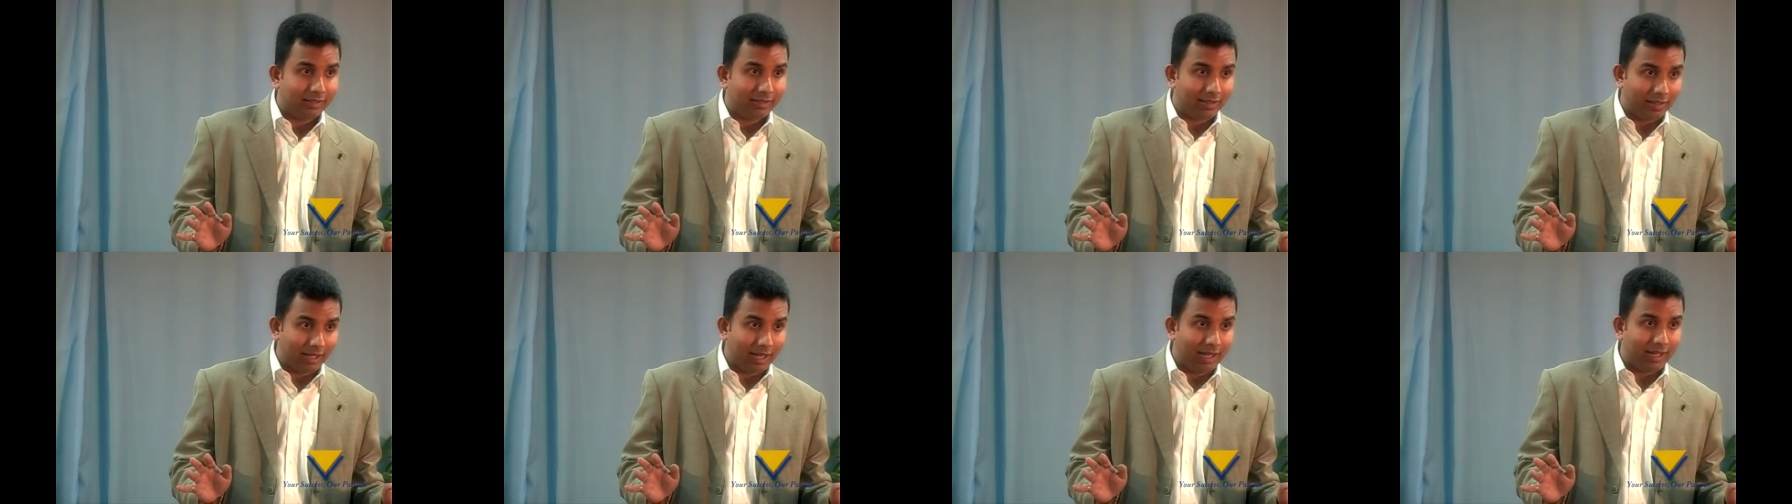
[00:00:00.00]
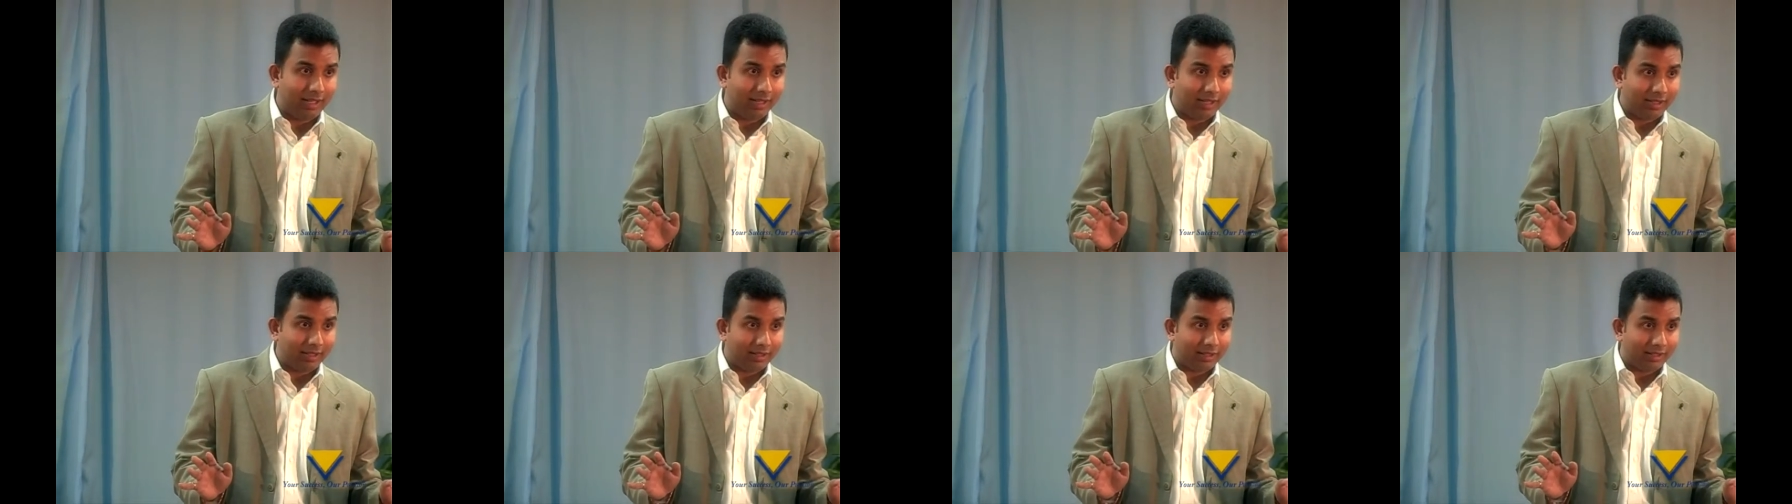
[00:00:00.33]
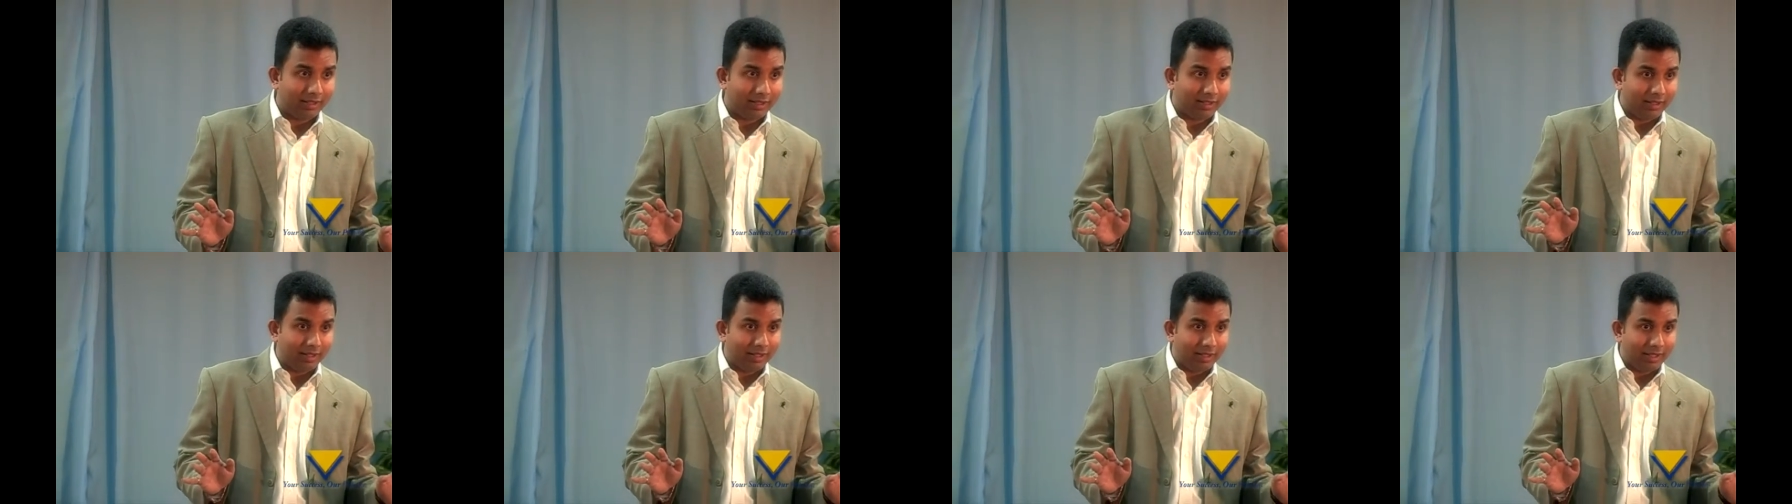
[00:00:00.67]
Alright?
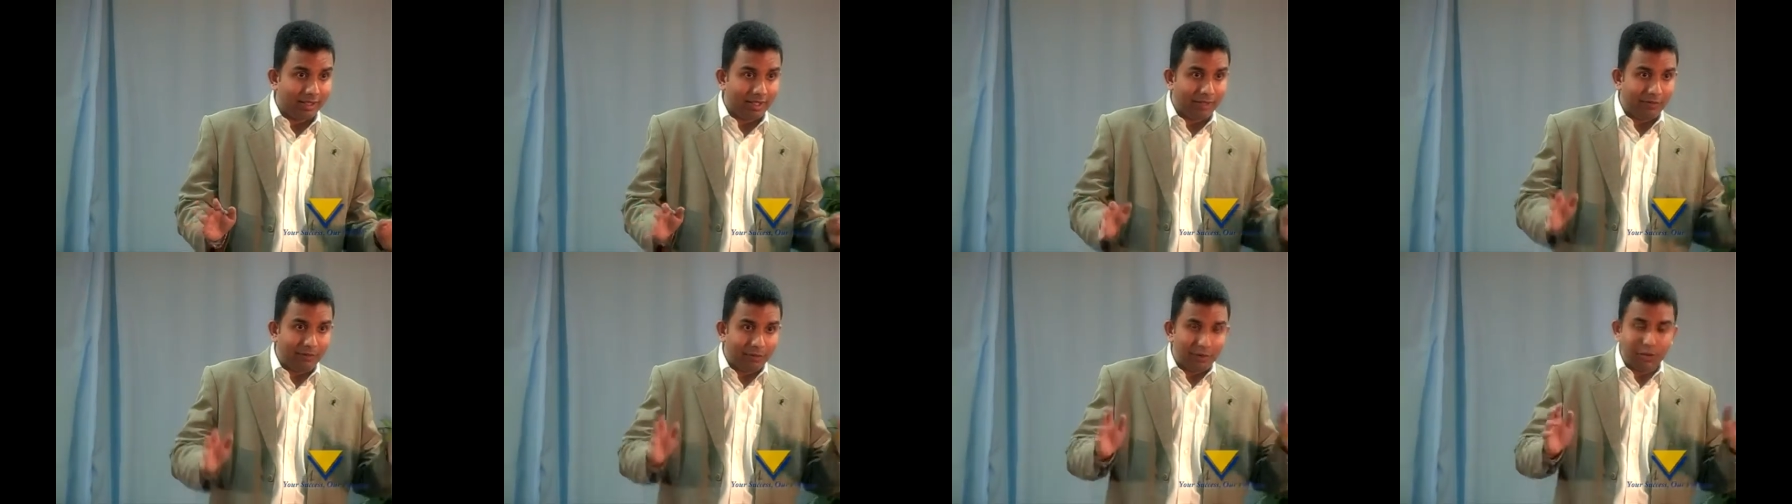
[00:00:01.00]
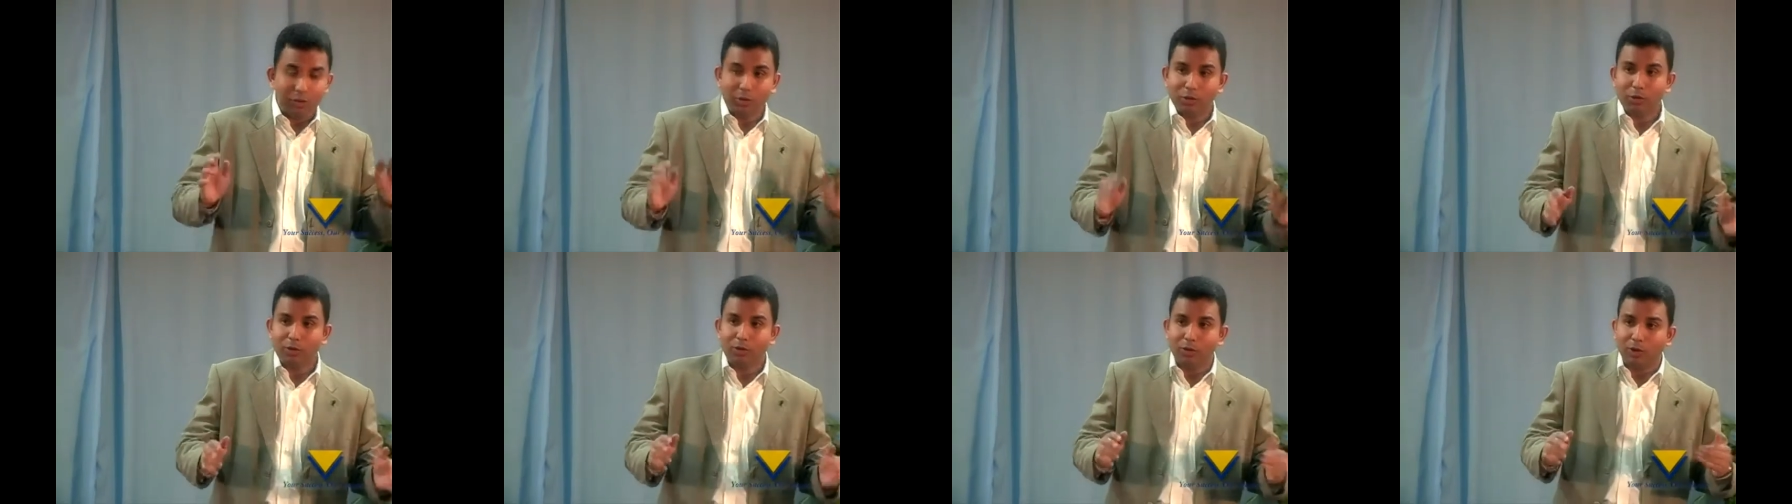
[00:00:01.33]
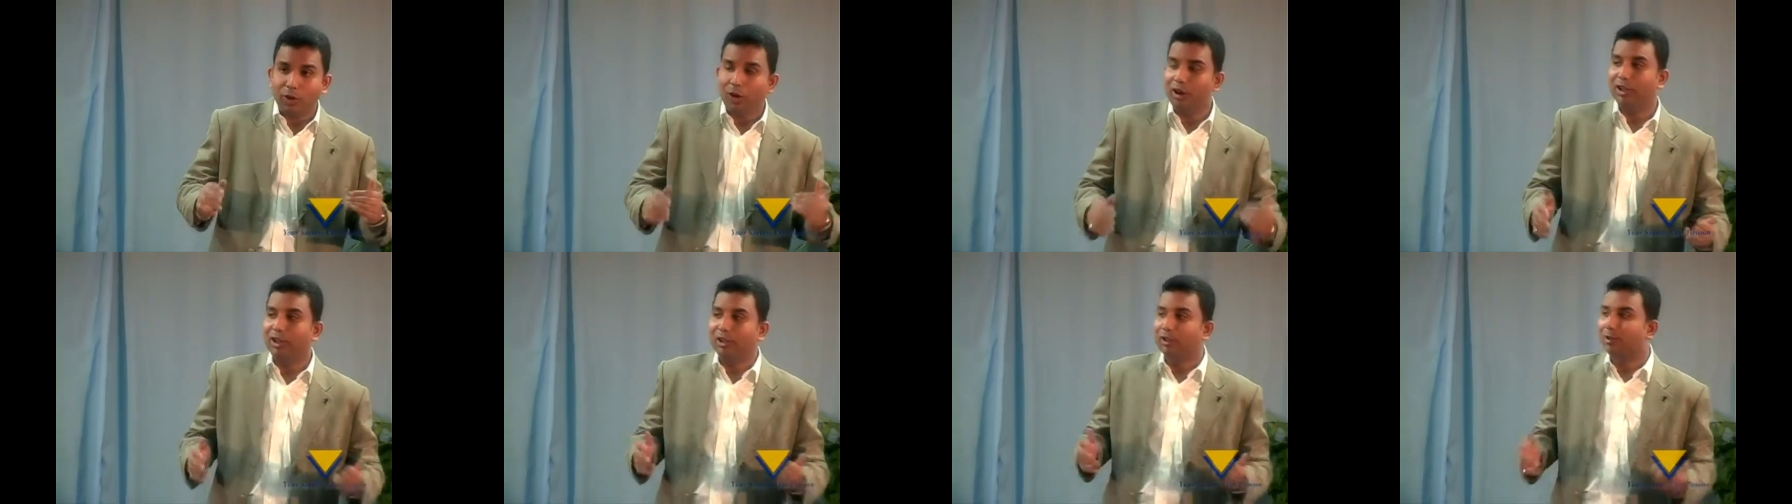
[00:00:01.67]
If you
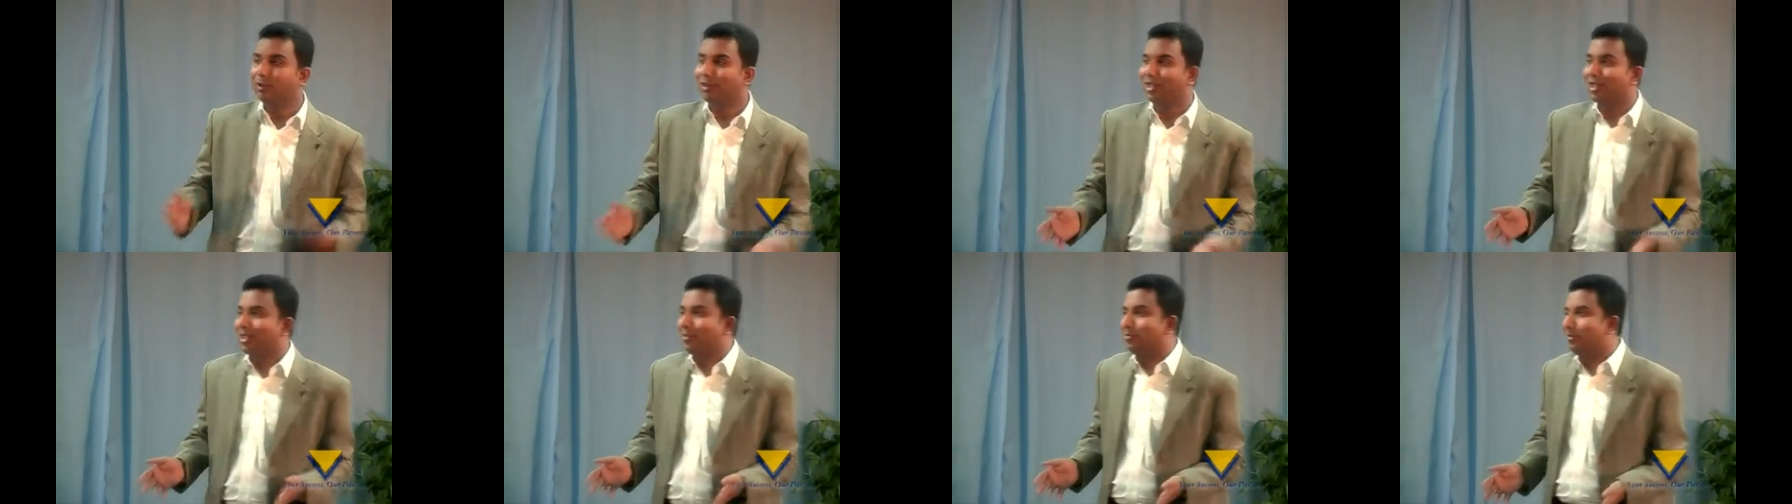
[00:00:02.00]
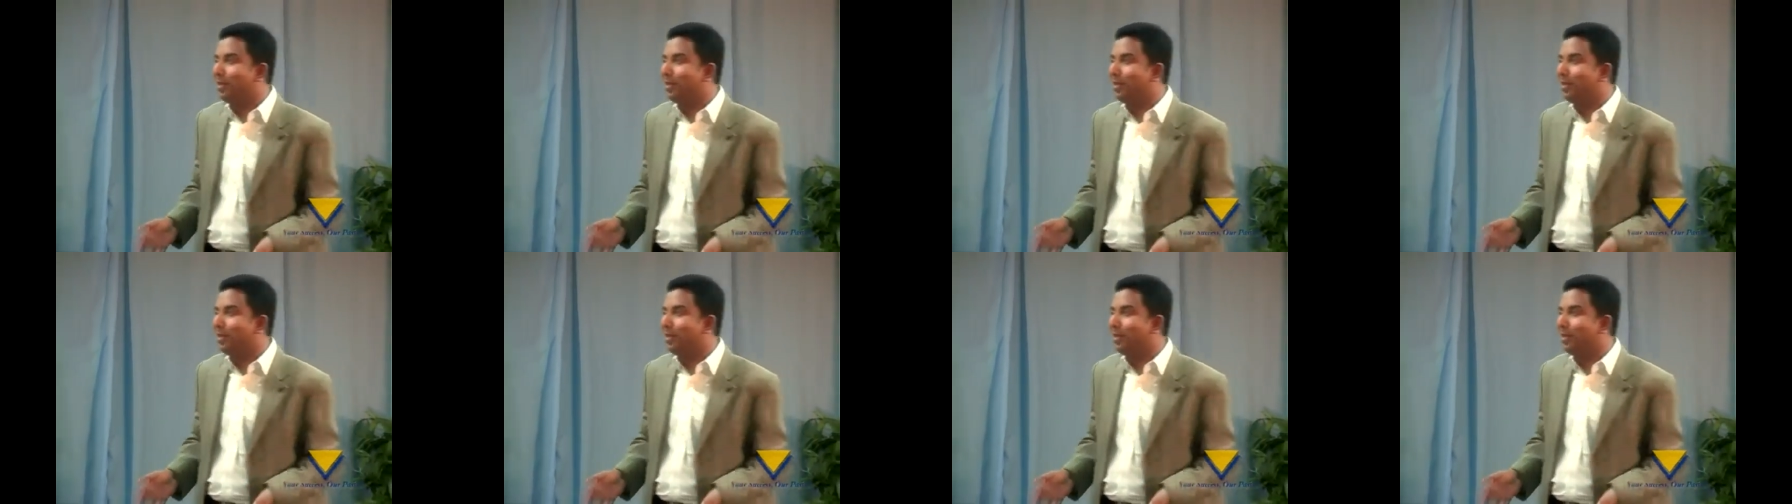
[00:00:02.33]
got into this